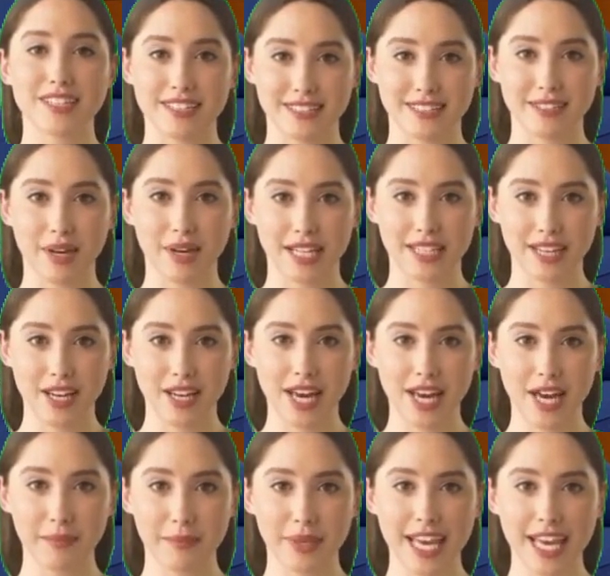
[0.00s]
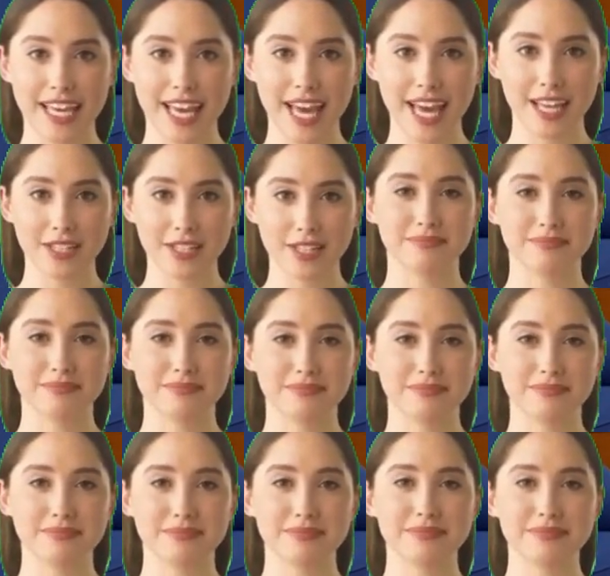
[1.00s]
Spacious, very
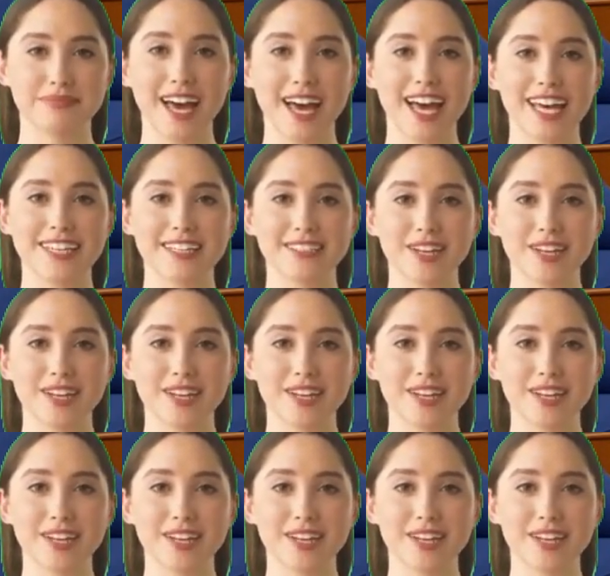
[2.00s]
clean, very